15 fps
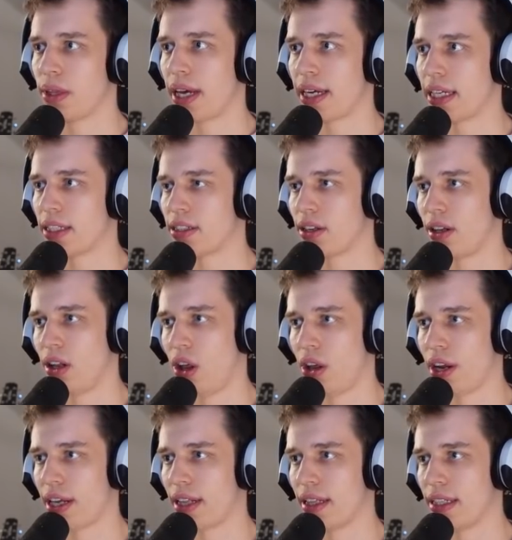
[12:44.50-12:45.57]
like it's a
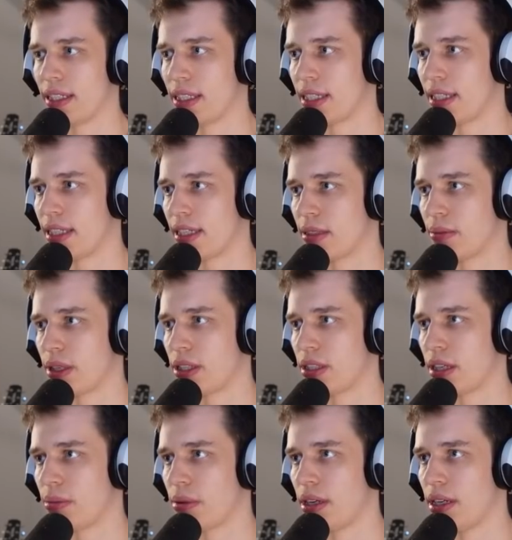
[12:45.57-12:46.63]
lot, at least in this
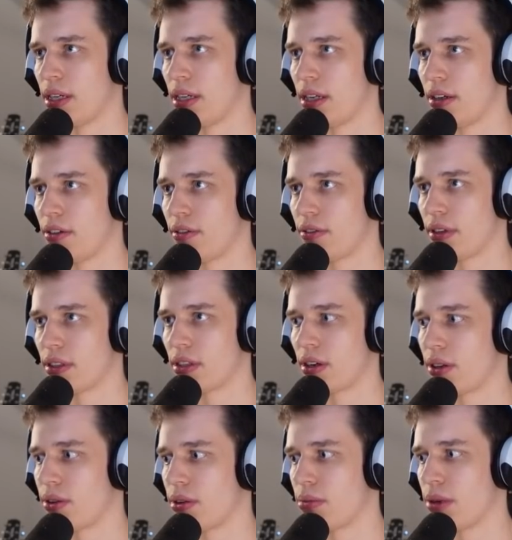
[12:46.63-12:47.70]
matchup. Faster
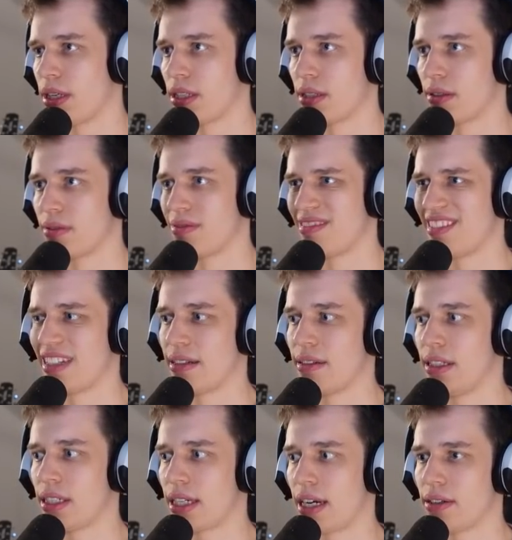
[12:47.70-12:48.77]
third base. Yeah,
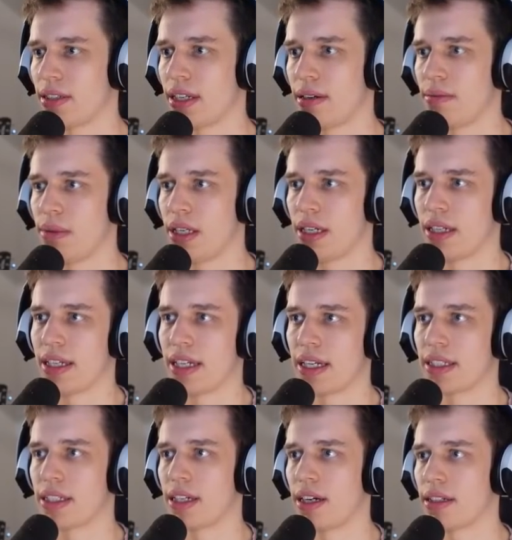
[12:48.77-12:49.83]
he scouts that immediately.
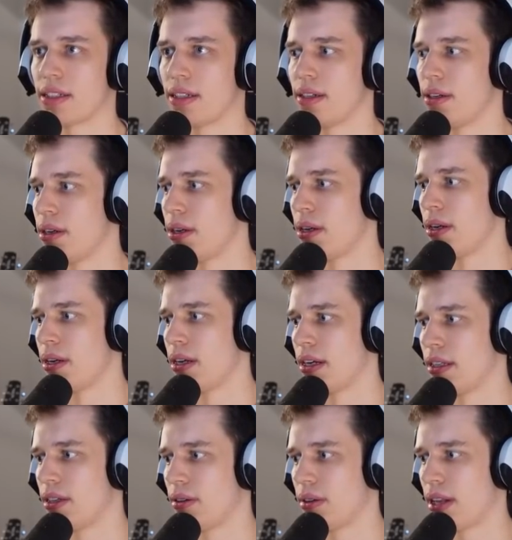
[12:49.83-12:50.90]
That sucked.
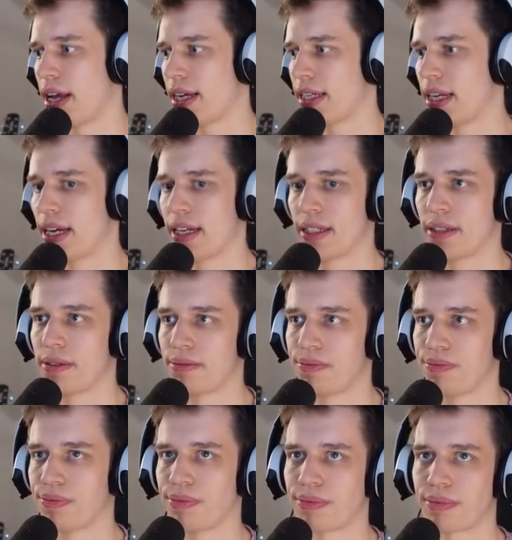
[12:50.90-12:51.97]
Don't like that.
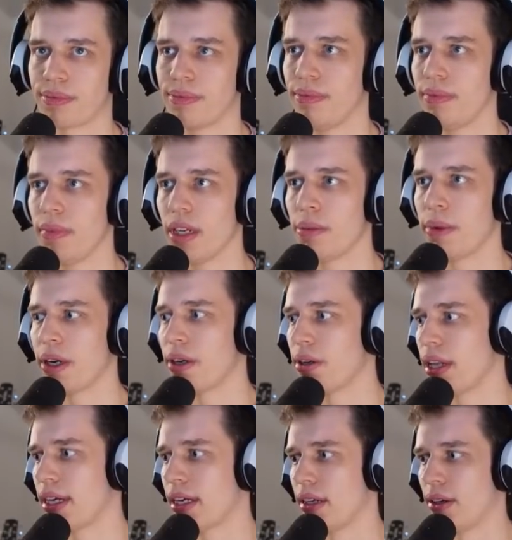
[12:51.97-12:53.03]
But I don't
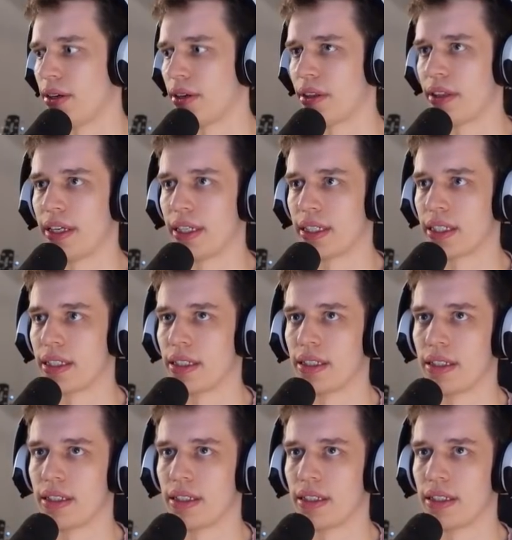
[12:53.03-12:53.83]
like a lot of things.